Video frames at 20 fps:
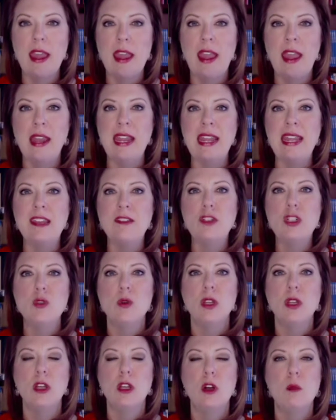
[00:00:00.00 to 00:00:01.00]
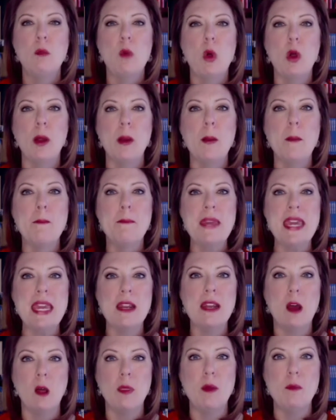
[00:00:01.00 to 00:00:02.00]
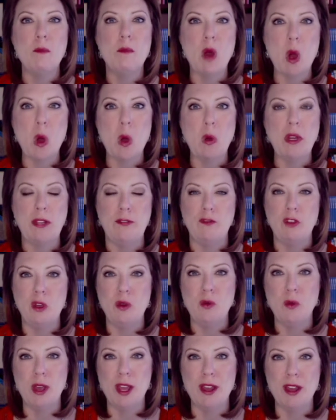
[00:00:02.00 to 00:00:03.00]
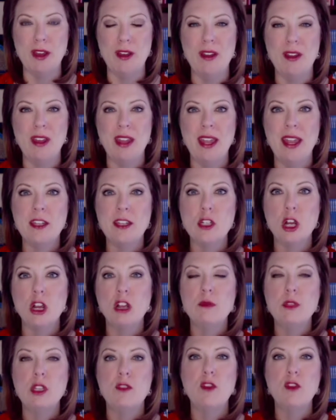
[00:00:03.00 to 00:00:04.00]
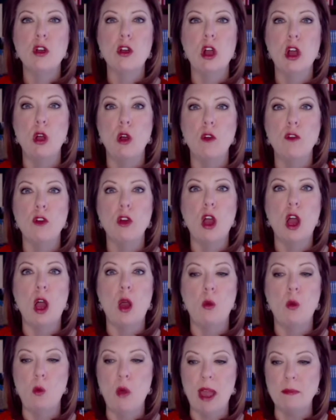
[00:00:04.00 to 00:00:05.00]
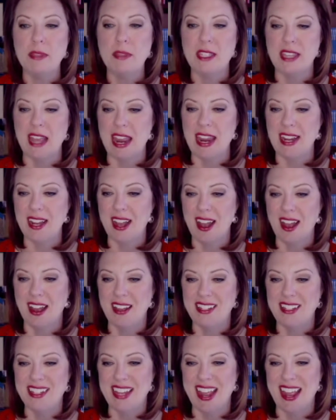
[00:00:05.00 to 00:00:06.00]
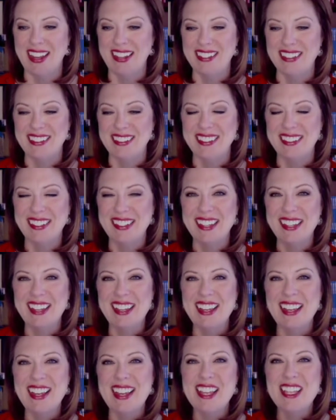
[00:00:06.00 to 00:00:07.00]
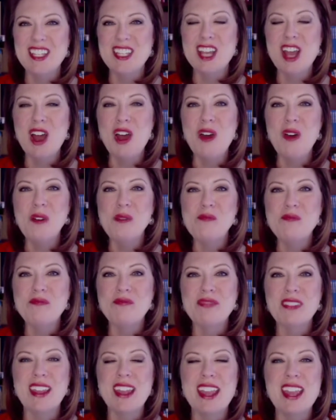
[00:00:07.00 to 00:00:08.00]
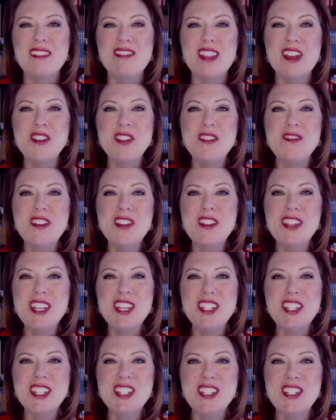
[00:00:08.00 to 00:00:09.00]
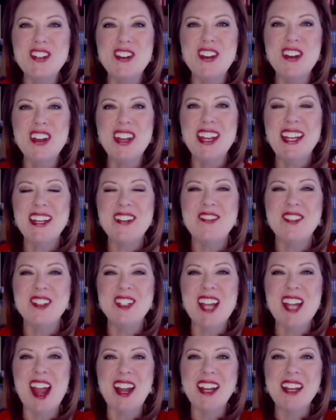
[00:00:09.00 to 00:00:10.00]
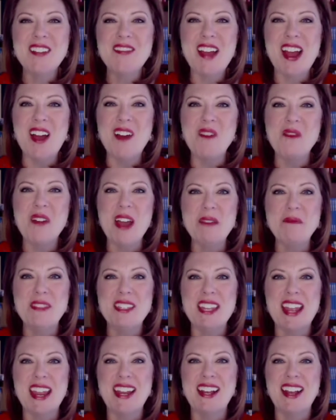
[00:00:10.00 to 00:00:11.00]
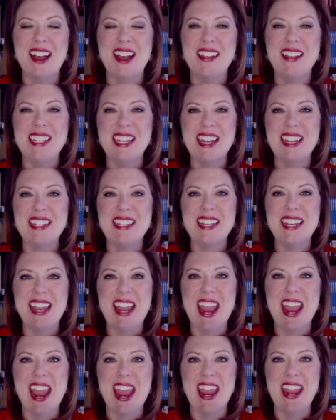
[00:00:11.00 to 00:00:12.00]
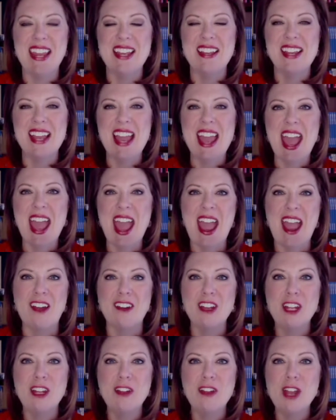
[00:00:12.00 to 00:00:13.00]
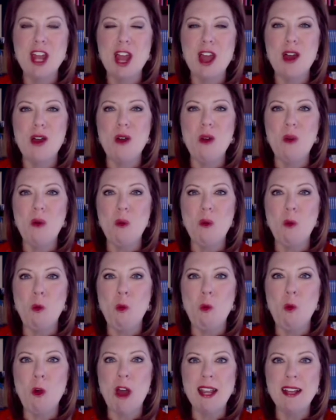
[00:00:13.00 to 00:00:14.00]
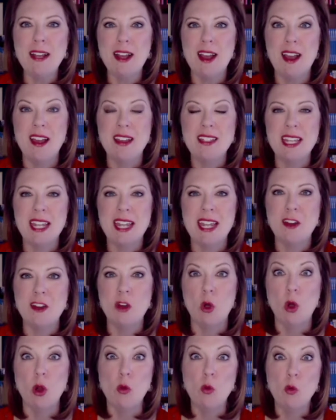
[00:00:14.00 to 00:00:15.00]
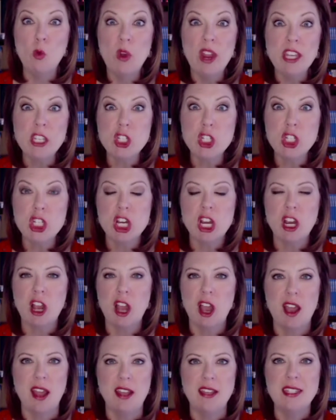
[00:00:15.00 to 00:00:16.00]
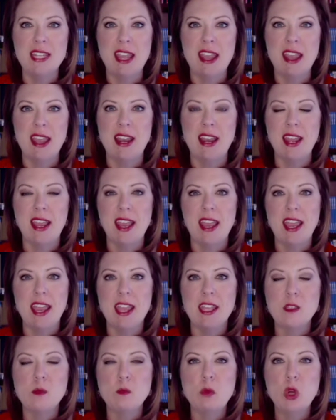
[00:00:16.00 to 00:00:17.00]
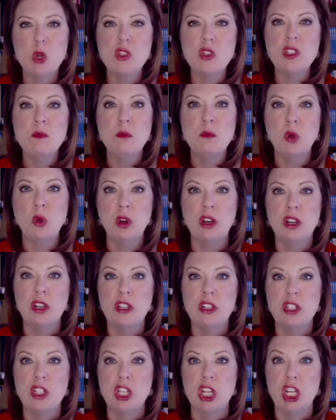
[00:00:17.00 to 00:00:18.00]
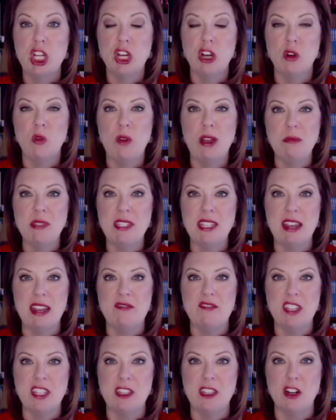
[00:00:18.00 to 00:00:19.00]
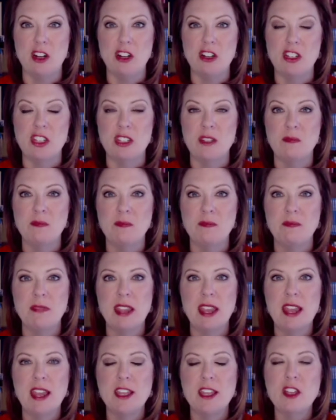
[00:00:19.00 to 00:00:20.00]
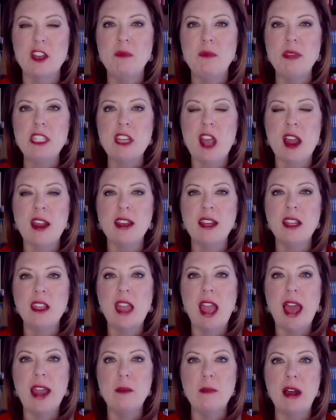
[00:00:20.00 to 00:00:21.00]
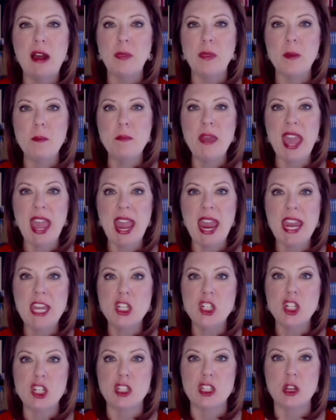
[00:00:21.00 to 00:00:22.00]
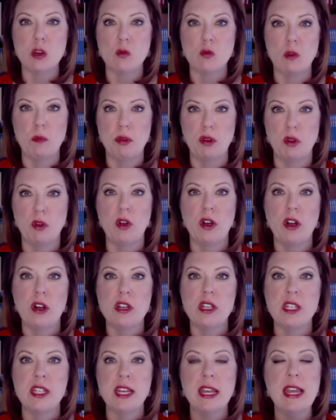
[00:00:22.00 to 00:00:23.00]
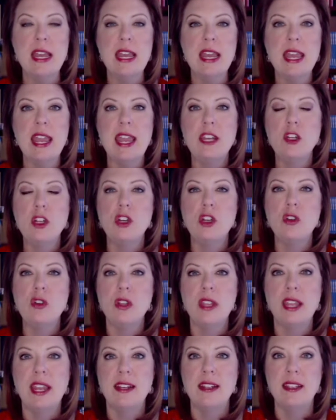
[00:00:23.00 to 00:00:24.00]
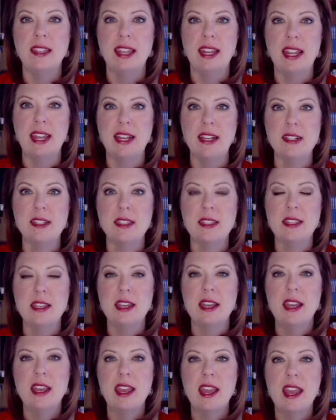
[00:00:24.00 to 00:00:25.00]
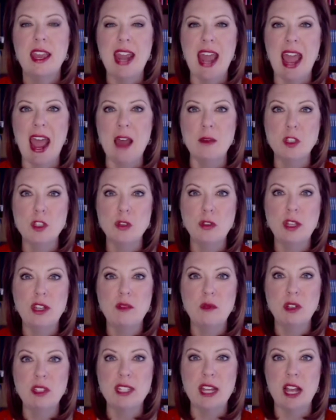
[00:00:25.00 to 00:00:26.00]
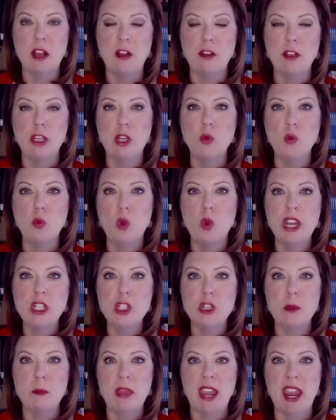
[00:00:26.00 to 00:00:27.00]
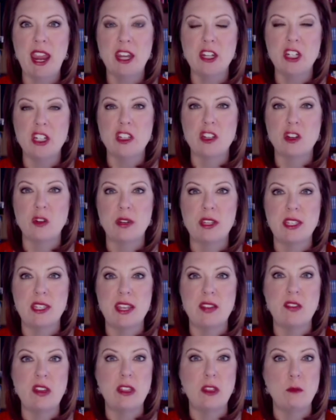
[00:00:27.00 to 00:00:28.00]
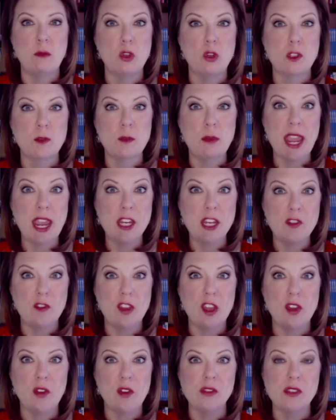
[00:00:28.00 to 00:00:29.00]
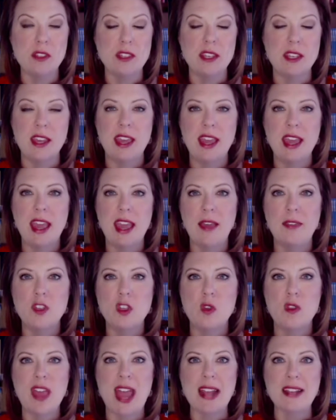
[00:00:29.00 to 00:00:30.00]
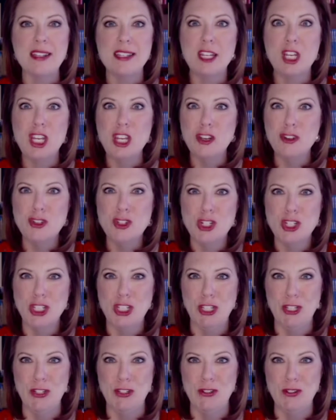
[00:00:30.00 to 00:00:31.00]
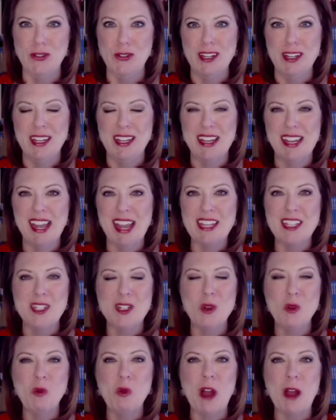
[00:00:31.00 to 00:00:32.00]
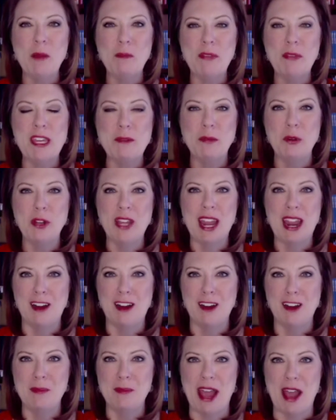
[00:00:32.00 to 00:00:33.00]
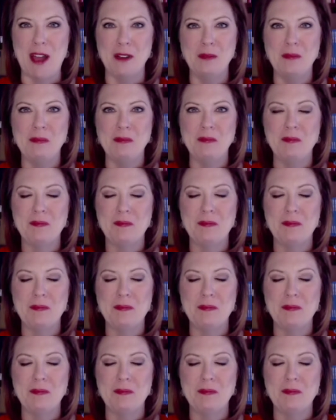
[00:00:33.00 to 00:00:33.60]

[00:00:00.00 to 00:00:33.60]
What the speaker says: And it gives you a little more meat on the bone, if you will, in terms of your overall website content. So those of you that just joined, we're talking about website content today. How do you know what content or which content is most important to your website visitors? So I've been talking a lot about the pages report in Google Analytics. It absolutely will tell you which pages are receiving the most page views. And so that's a huge clue as to what people care about.